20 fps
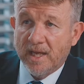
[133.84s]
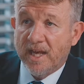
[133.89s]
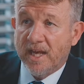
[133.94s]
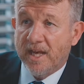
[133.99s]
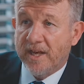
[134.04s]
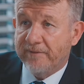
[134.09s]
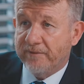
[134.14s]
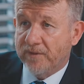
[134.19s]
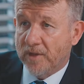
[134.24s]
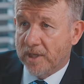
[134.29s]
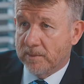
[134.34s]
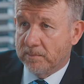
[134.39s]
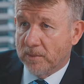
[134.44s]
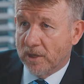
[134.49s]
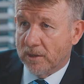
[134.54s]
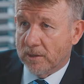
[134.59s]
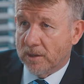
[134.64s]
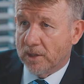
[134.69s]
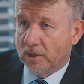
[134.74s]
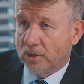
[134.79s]
if the
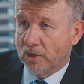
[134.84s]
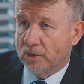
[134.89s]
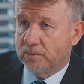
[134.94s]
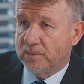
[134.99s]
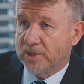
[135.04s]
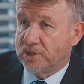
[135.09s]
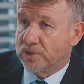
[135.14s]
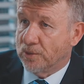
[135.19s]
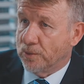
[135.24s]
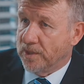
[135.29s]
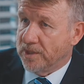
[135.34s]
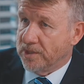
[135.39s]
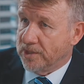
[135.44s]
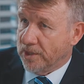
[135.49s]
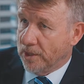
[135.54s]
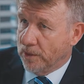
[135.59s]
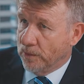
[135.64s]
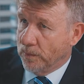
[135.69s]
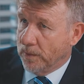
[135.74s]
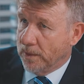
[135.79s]
American economy is doing
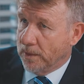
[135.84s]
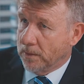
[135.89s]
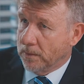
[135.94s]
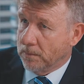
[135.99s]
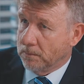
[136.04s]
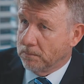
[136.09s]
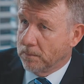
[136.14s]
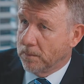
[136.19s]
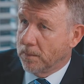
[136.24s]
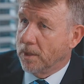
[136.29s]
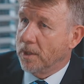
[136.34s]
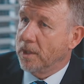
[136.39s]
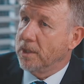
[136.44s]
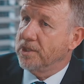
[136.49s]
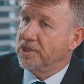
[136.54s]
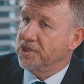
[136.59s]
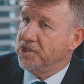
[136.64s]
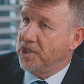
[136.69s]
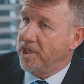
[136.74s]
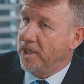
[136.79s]
so well,
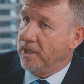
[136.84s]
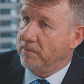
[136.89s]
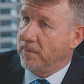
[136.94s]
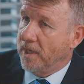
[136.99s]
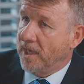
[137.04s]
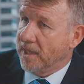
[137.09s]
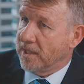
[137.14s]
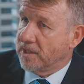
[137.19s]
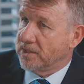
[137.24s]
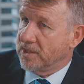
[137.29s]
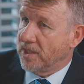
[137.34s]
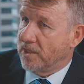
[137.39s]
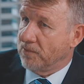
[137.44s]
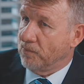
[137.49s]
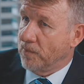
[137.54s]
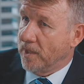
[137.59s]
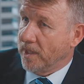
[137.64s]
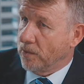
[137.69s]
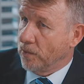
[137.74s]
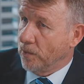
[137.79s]
the share market's at
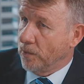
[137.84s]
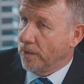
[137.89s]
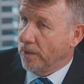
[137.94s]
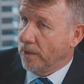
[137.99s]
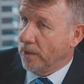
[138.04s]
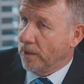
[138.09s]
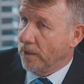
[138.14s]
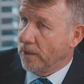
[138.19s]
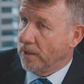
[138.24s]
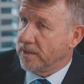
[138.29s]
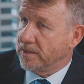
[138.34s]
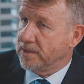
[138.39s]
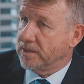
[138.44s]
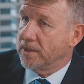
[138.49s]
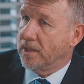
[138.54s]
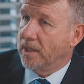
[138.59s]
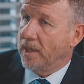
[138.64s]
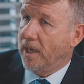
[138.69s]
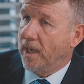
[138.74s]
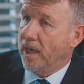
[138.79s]
record highs,
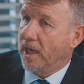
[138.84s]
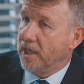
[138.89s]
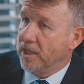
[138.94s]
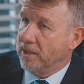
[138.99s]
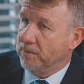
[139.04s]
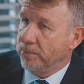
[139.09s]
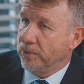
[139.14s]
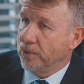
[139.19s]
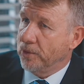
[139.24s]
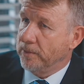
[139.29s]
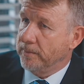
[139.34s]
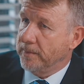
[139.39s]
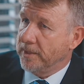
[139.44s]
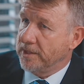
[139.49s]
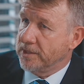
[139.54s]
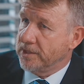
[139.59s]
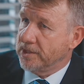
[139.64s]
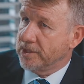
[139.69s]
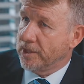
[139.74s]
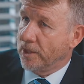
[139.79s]
unemployment
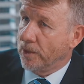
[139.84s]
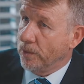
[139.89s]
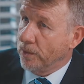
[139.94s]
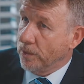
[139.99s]
is so